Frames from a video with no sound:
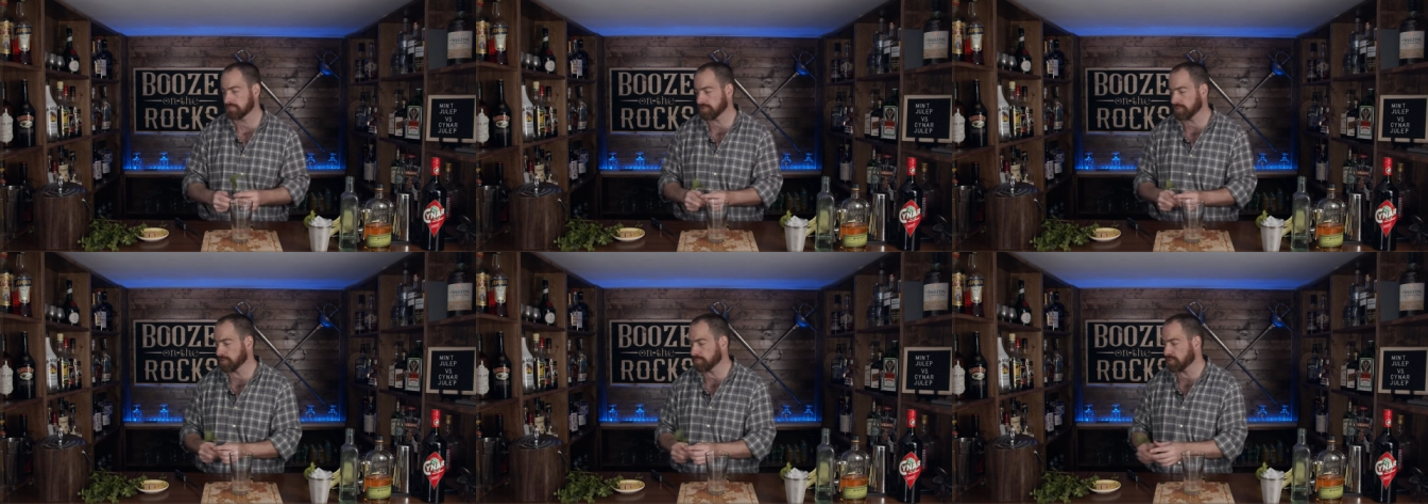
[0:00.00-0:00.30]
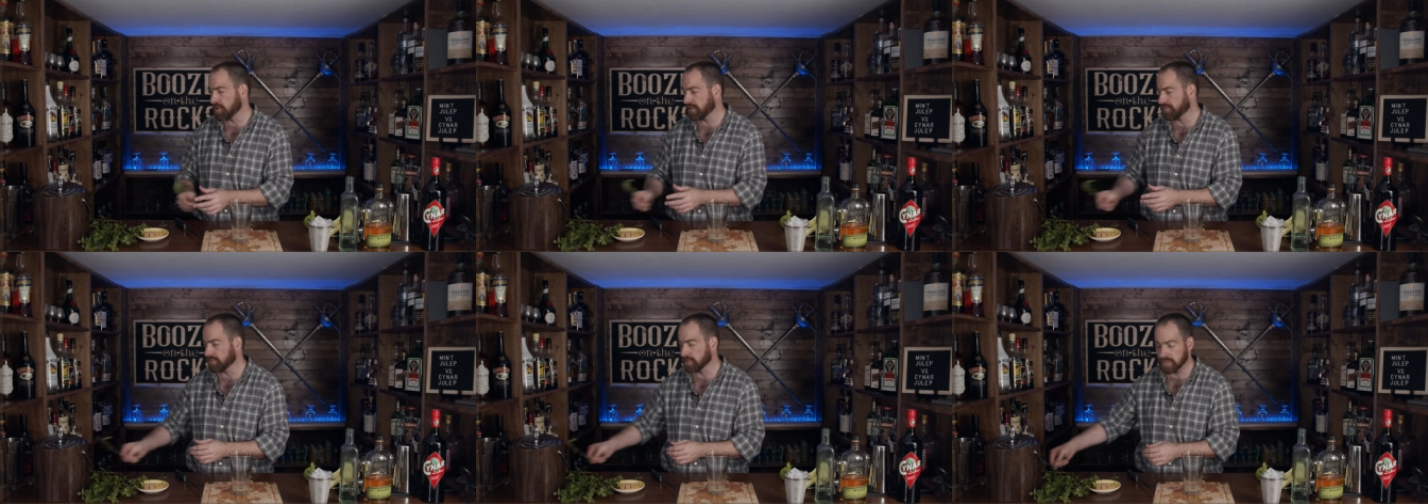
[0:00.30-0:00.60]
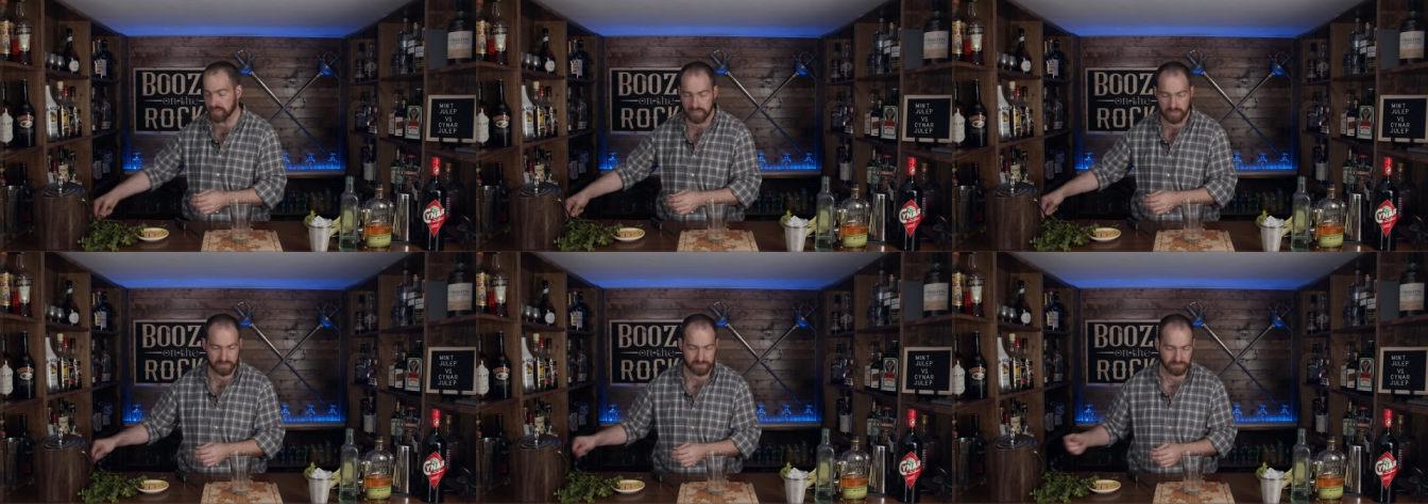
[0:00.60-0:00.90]
your
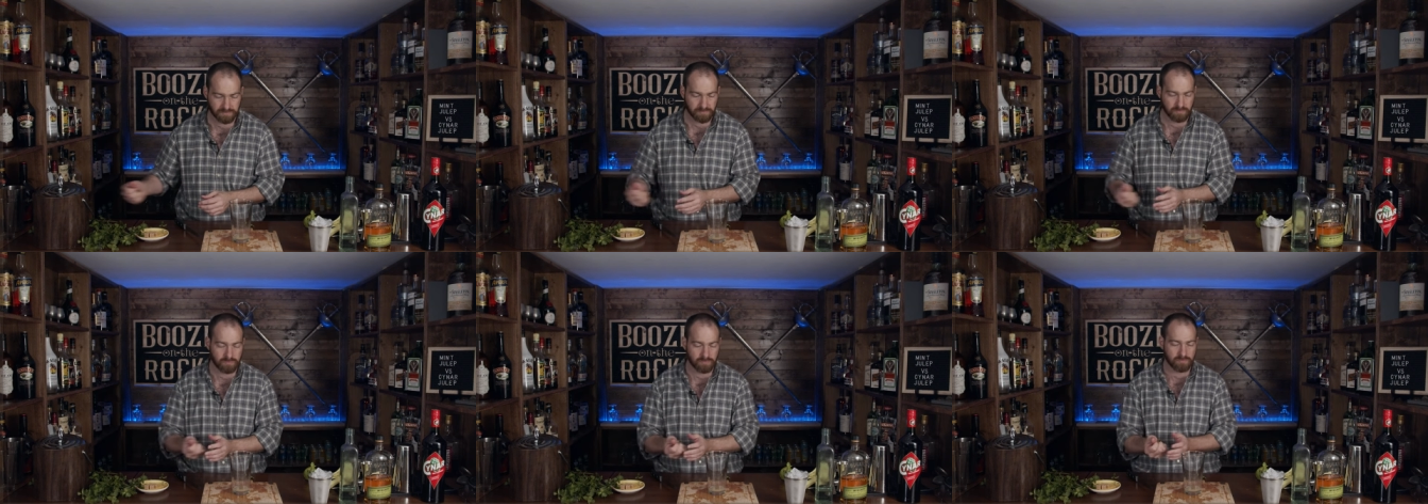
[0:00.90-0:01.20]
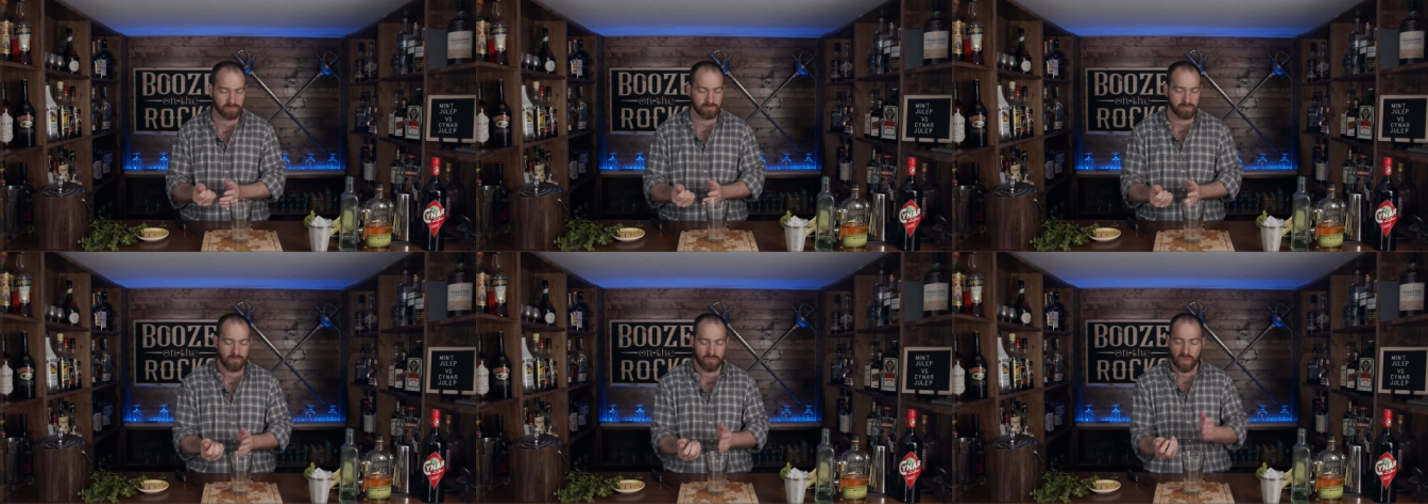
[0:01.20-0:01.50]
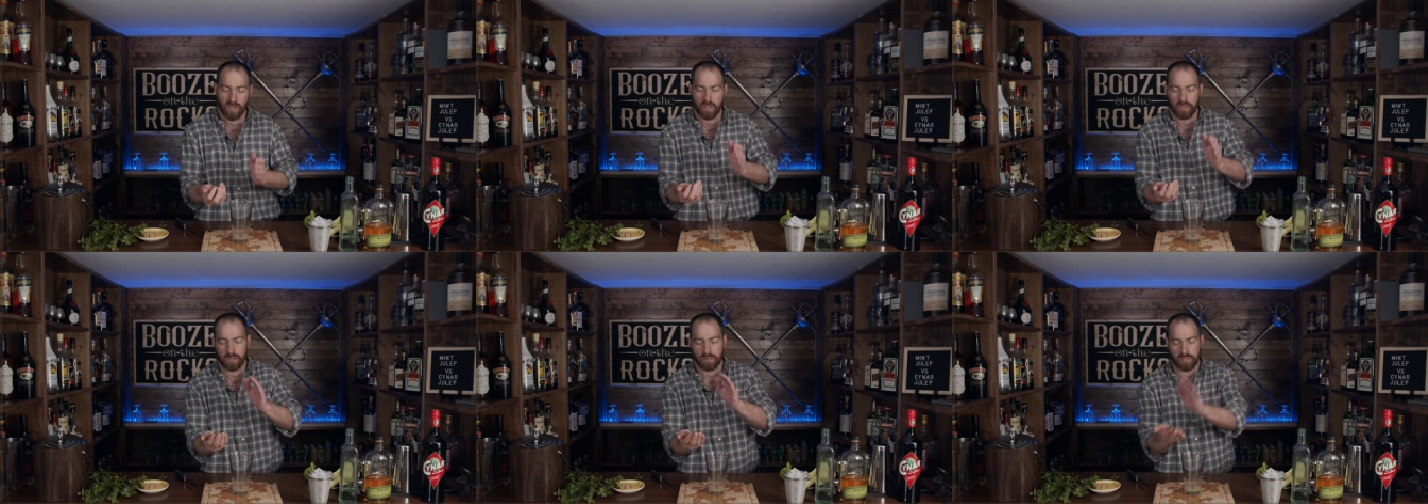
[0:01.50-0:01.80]
preference.
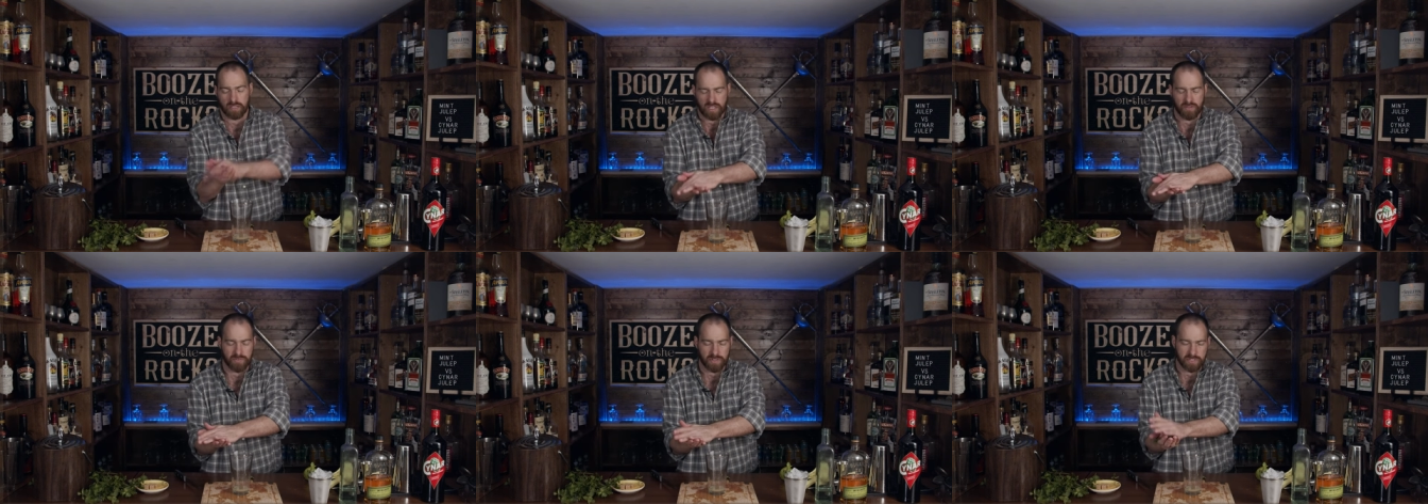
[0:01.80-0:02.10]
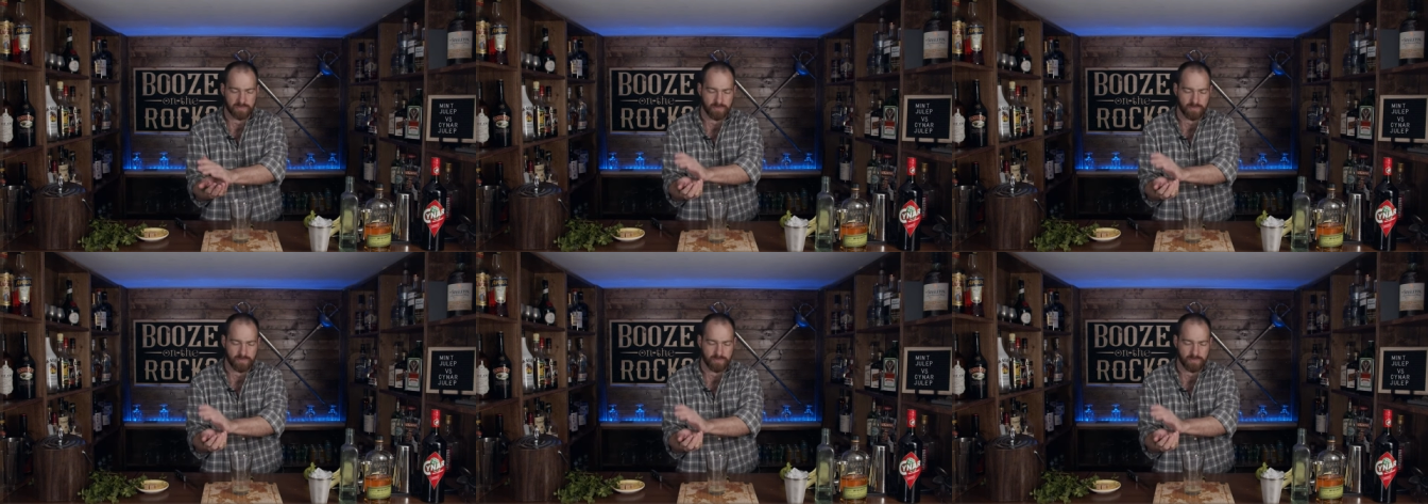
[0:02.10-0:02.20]
Give it a